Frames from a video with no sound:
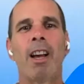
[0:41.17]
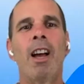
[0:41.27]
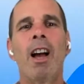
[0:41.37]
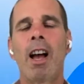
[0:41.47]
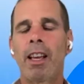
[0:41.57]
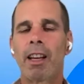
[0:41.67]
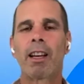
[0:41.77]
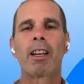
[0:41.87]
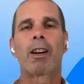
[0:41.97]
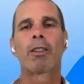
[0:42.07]
Hey,
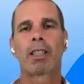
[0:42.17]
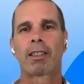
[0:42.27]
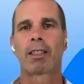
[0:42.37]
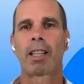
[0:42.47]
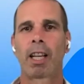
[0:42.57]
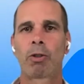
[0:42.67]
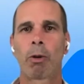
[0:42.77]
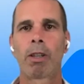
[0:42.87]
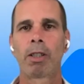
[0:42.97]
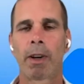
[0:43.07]
and Karolis, as I said, it's
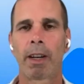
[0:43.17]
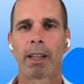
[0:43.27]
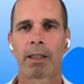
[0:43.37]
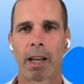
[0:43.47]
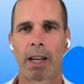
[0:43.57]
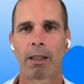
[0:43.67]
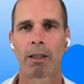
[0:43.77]
always very exciting